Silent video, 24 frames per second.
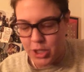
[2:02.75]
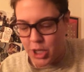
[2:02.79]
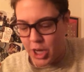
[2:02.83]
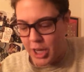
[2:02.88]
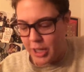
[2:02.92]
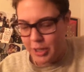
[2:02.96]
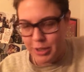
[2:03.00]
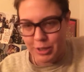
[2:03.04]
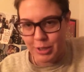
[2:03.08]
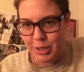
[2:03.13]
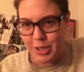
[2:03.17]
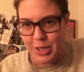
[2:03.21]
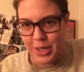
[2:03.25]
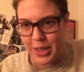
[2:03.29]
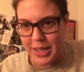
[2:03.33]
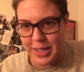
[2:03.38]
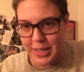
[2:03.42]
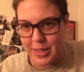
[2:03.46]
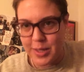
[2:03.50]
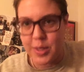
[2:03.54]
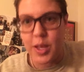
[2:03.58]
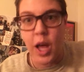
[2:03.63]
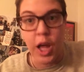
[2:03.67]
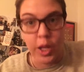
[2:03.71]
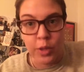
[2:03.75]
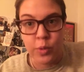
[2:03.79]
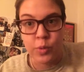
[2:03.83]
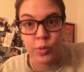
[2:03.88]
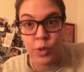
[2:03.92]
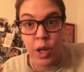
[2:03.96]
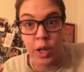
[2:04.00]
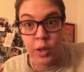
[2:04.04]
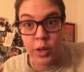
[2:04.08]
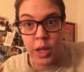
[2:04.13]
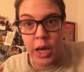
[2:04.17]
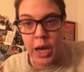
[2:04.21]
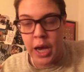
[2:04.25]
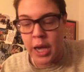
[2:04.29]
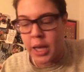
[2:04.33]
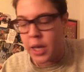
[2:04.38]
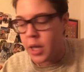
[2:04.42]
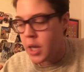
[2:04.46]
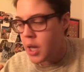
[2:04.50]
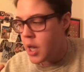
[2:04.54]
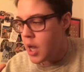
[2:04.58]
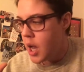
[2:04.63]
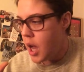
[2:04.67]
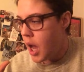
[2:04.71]
childhood, so that's a lie.
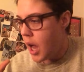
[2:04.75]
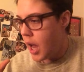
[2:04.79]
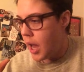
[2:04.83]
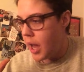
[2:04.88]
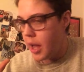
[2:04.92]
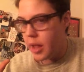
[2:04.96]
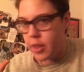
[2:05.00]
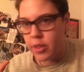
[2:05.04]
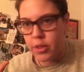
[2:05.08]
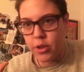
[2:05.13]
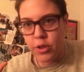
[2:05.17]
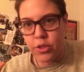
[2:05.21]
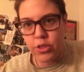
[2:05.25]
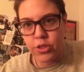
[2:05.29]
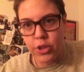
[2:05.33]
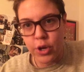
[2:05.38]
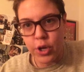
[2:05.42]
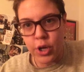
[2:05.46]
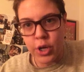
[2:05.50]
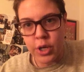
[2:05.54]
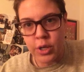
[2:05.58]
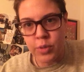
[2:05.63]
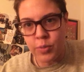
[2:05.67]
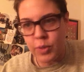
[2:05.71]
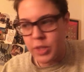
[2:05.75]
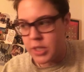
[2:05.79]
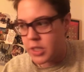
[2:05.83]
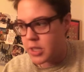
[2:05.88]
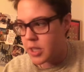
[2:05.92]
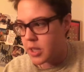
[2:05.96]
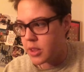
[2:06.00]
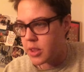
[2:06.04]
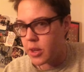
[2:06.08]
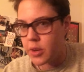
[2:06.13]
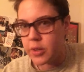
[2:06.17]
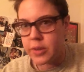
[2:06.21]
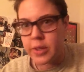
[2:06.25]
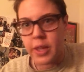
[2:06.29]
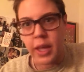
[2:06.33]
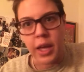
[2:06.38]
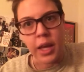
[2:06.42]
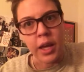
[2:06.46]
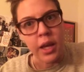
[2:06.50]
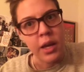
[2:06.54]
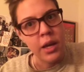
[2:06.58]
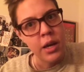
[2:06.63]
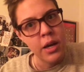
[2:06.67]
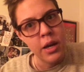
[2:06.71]
What's the third
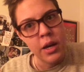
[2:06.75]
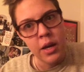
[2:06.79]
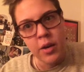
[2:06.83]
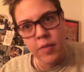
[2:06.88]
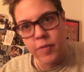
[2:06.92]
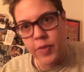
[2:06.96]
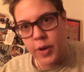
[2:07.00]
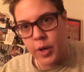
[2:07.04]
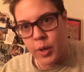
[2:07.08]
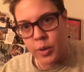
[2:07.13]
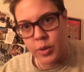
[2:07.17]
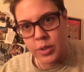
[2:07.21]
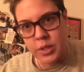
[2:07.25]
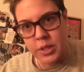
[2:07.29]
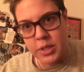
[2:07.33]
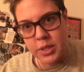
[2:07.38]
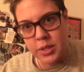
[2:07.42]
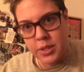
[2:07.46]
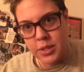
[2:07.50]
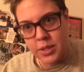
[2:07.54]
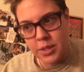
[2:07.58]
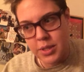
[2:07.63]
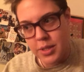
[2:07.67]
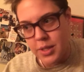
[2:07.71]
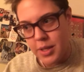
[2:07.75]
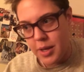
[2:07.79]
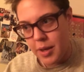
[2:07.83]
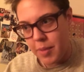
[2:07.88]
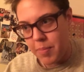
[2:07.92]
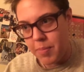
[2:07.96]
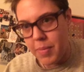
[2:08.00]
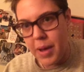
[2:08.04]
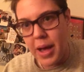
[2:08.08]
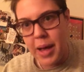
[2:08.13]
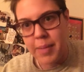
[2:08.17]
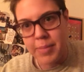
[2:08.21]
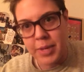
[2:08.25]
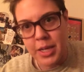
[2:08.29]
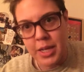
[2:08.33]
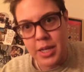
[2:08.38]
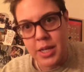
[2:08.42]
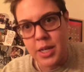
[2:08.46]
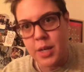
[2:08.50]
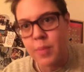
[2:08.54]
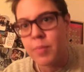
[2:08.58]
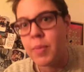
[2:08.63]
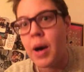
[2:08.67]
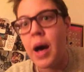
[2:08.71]
thing? Folks,
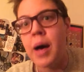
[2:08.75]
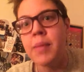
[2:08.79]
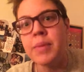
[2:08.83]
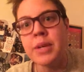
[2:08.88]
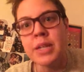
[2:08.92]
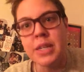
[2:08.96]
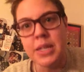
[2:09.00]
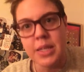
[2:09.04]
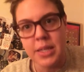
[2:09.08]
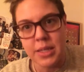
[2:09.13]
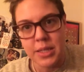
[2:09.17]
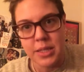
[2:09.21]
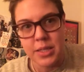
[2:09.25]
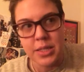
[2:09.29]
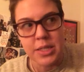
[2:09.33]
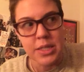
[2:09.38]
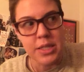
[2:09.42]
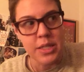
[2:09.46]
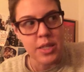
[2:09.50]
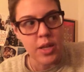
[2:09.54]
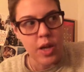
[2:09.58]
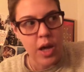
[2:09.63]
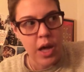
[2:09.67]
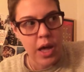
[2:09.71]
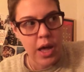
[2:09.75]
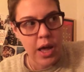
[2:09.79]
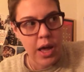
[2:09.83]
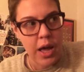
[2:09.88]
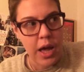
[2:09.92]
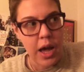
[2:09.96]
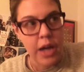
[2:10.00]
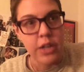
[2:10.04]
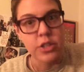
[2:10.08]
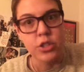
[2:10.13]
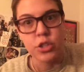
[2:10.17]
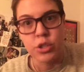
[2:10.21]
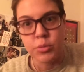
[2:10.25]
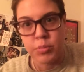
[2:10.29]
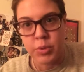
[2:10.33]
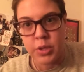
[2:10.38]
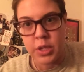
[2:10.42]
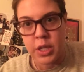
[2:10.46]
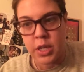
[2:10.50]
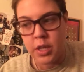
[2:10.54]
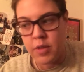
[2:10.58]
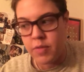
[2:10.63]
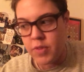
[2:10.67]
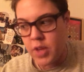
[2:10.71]
Mama is, I do
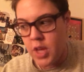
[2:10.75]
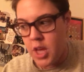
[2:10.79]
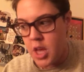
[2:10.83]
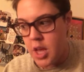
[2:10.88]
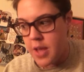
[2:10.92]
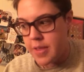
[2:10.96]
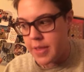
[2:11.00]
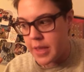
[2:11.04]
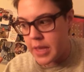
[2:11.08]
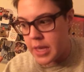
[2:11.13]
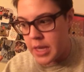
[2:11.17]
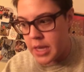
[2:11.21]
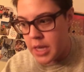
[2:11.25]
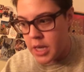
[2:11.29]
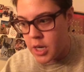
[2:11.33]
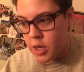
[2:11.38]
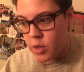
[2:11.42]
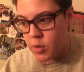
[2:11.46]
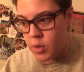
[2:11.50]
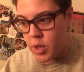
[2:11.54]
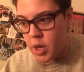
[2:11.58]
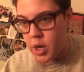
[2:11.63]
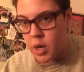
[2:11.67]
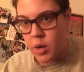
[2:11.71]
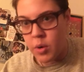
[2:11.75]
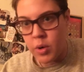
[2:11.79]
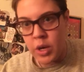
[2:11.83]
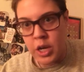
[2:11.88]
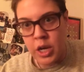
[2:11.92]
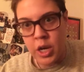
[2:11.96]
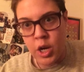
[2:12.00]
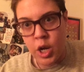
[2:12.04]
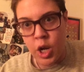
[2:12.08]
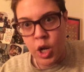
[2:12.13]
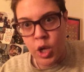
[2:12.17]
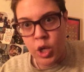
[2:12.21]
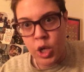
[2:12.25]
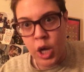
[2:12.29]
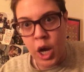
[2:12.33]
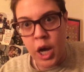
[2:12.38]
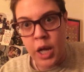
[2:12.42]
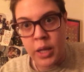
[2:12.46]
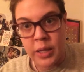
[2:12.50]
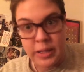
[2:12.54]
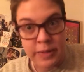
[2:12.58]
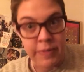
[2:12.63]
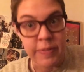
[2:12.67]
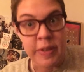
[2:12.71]
believe, the hero in an
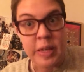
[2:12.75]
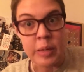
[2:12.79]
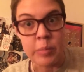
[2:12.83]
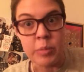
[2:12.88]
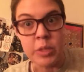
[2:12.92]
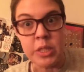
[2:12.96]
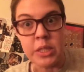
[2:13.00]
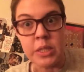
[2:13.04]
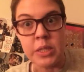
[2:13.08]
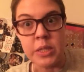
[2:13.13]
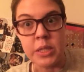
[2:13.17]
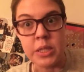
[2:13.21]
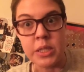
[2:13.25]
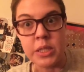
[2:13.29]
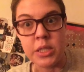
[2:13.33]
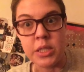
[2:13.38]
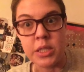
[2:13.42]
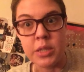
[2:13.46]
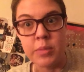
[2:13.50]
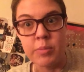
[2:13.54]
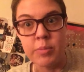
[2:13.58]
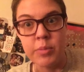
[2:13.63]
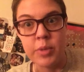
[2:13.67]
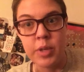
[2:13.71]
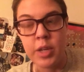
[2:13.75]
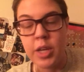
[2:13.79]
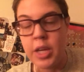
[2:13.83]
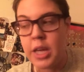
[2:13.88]
alcoholic family system.